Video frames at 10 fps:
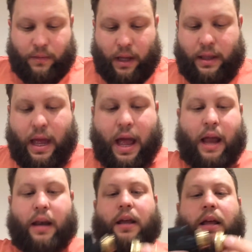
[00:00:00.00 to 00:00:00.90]

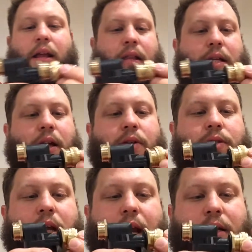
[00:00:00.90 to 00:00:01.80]
Then these hose
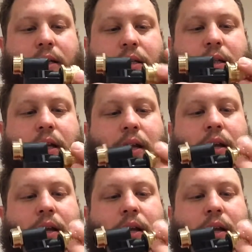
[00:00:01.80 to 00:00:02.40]
connectors